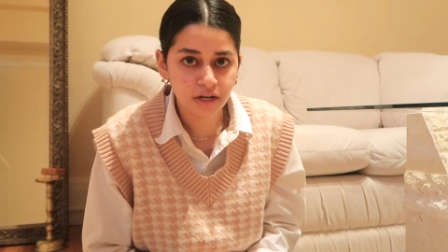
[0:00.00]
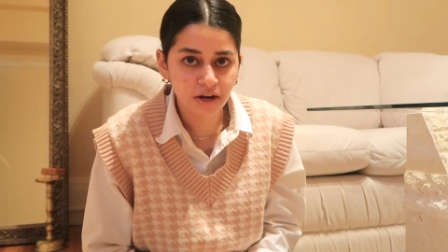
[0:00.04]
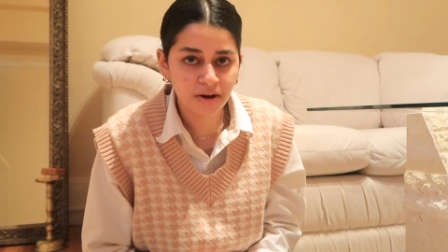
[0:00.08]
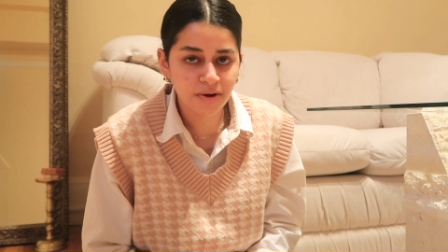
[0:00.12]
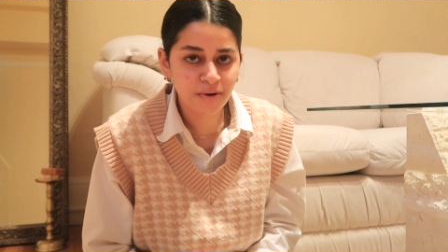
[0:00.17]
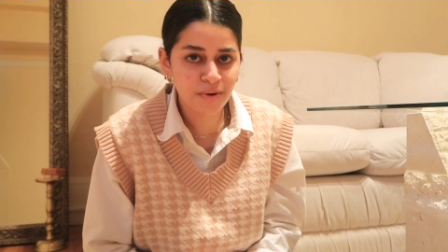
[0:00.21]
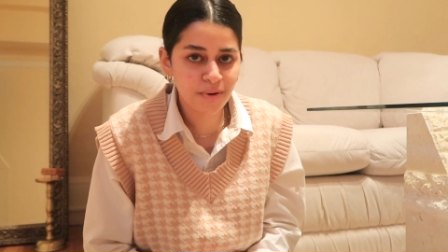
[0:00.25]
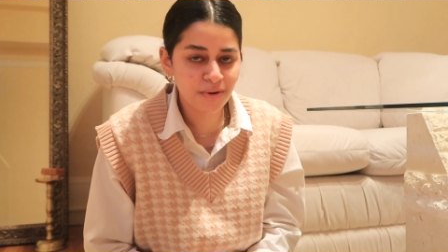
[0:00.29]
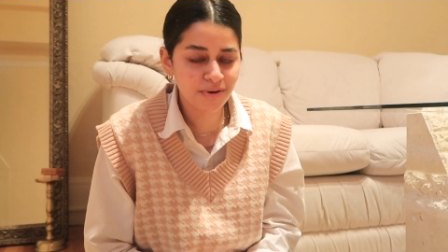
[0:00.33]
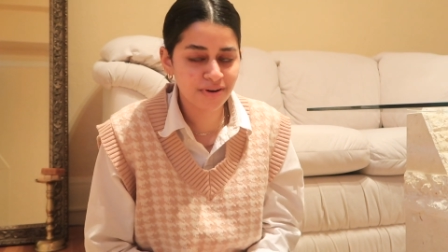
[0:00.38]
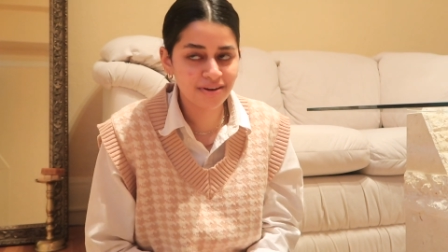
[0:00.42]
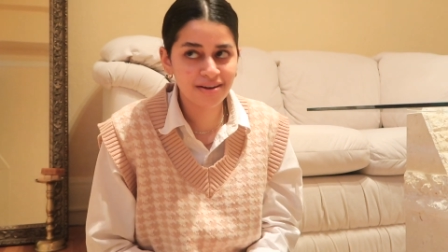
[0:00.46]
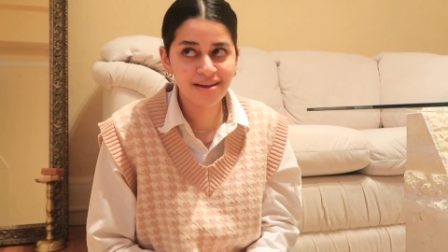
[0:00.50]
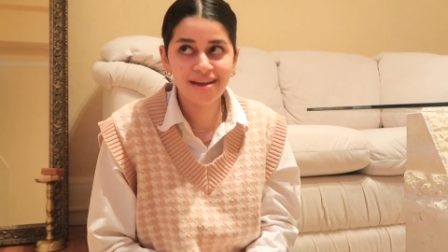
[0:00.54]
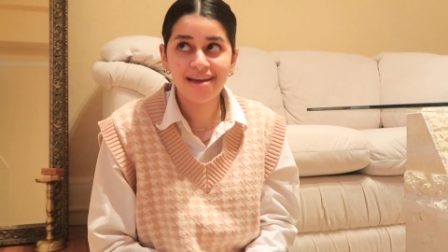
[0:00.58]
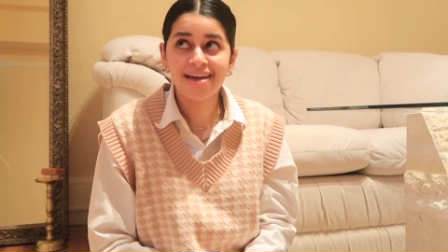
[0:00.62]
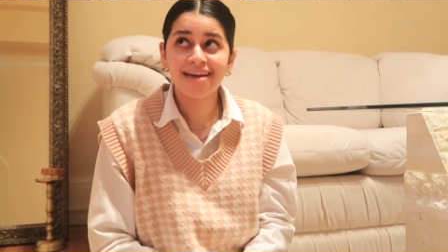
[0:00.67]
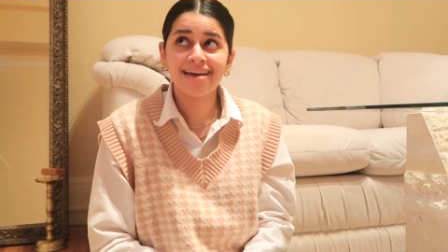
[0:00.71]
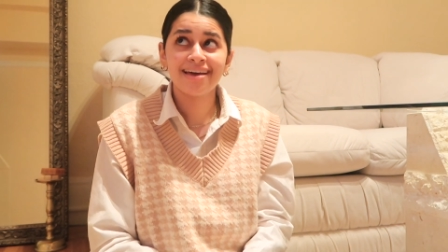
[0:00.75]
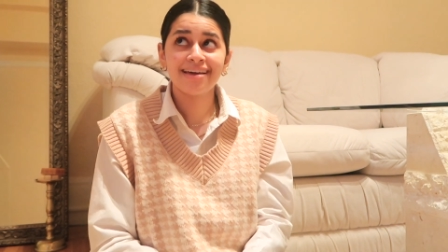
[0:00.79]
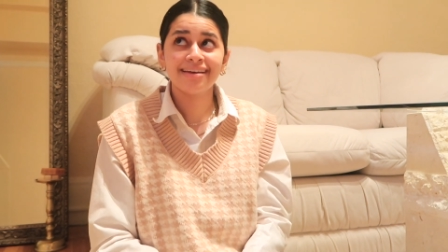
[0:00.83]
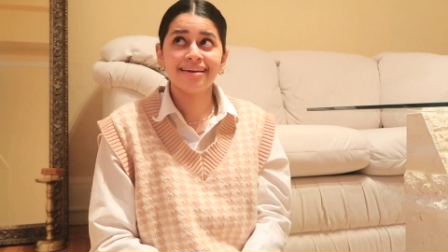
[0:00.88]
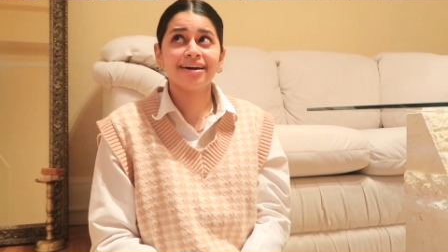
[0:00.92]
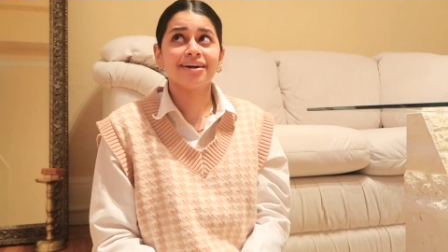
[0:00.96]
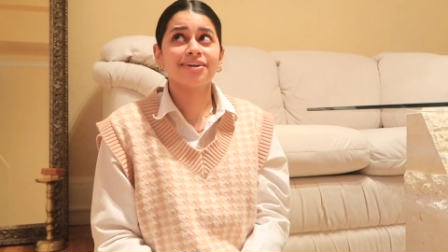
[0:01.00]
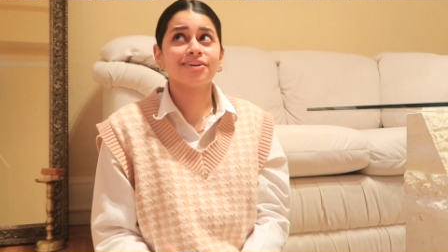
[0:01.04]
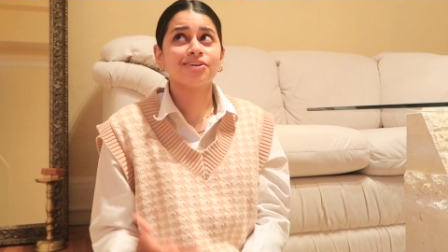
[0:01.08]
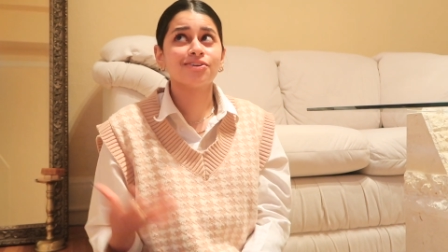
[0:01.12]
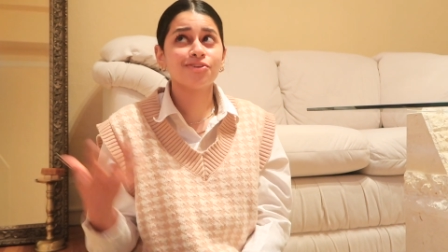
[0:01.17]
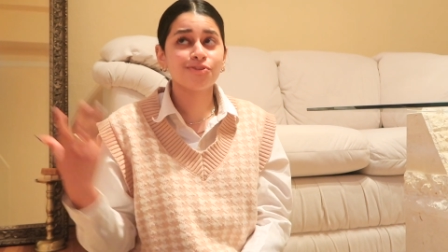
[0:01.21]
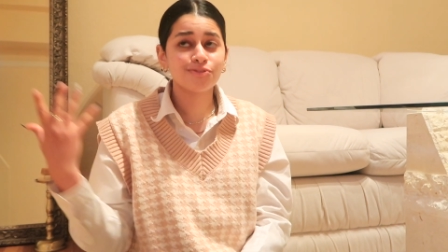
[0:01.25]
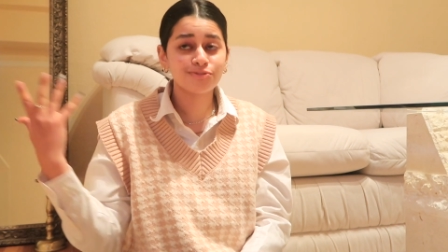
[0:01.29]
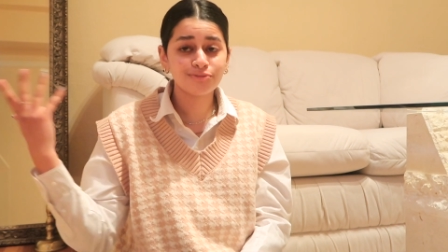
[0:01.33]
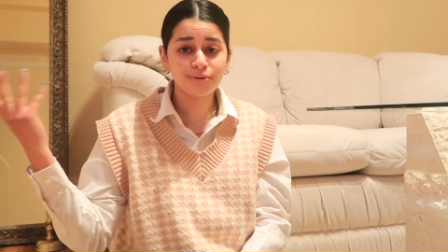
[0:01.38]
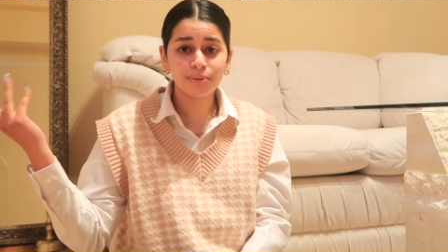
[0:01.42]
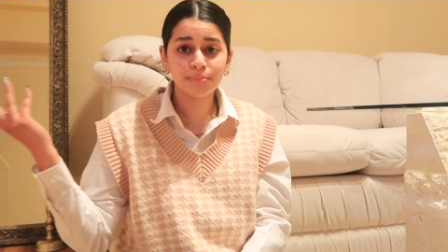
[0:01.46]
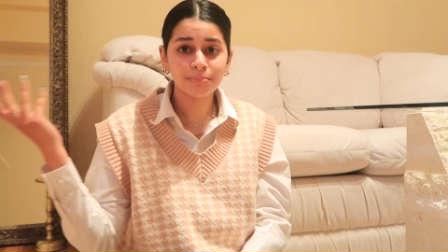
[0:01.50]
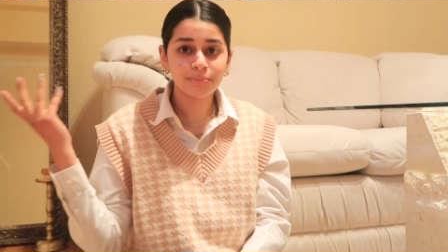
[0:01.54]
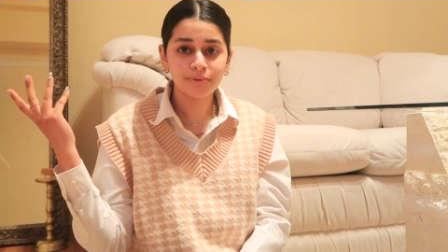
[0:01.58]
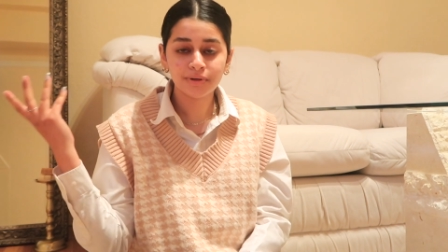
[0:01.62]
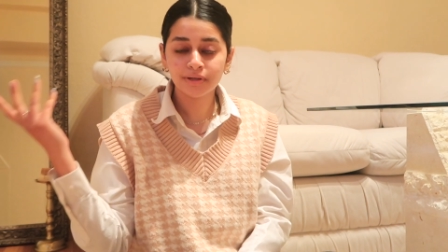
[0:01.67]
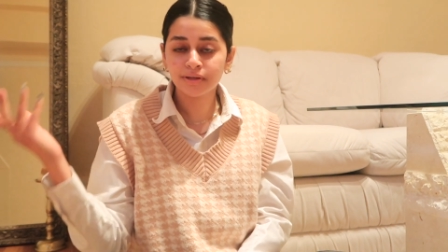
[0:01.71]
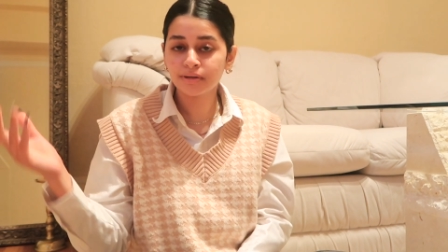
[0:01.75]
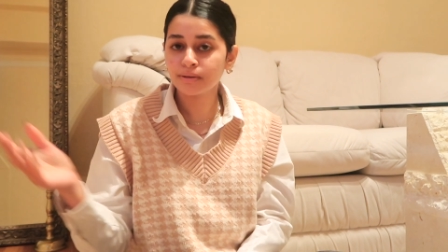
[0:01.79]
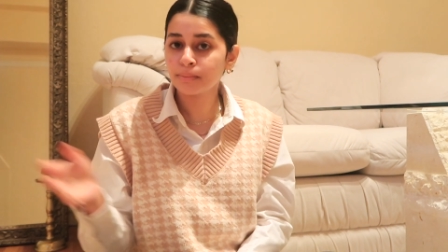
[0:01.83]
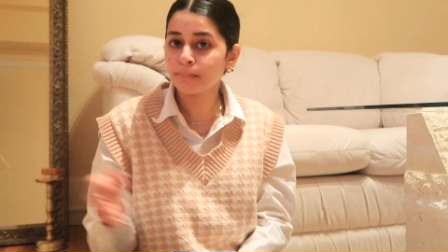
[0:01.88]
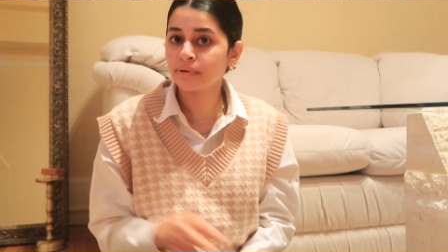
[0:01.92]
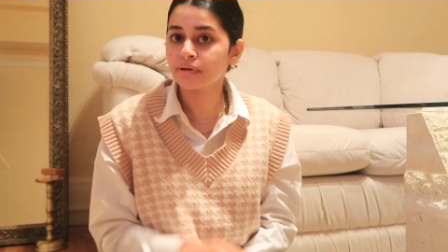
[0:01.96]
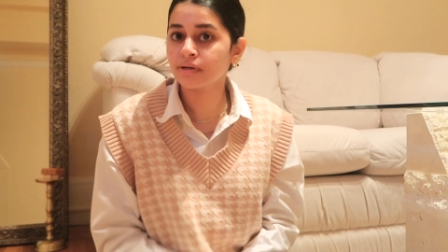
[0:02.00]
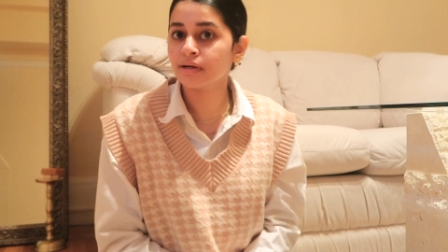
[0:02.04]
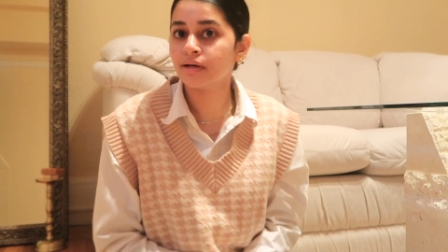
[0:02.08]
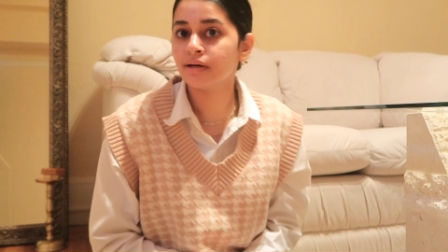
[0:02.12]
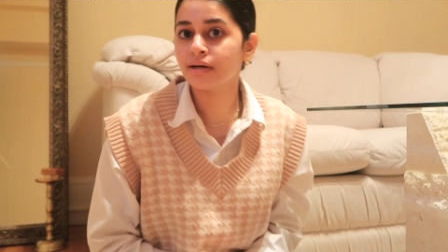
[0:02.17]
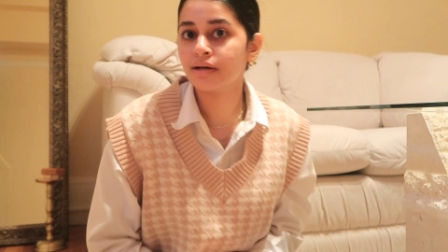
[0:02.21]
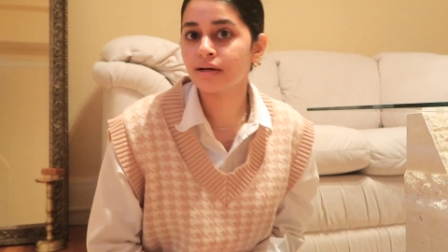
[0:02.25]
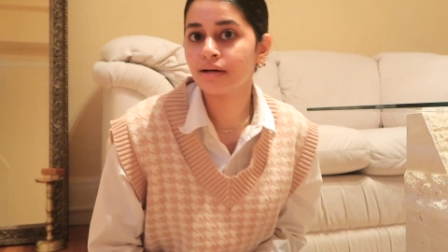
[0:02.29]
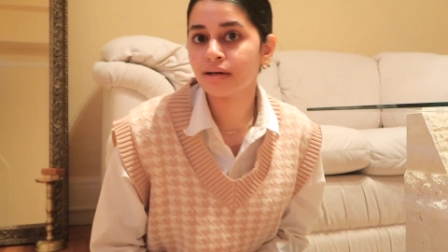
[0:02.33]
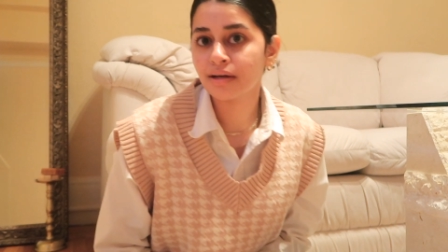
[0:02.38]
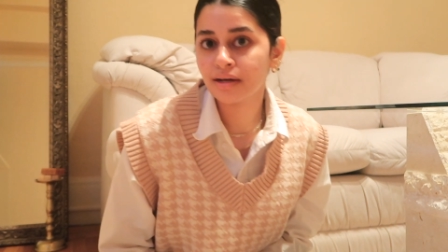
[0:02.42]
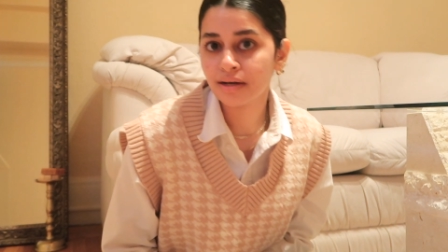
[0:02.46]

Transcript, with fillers: shower I don't know if I'm weird but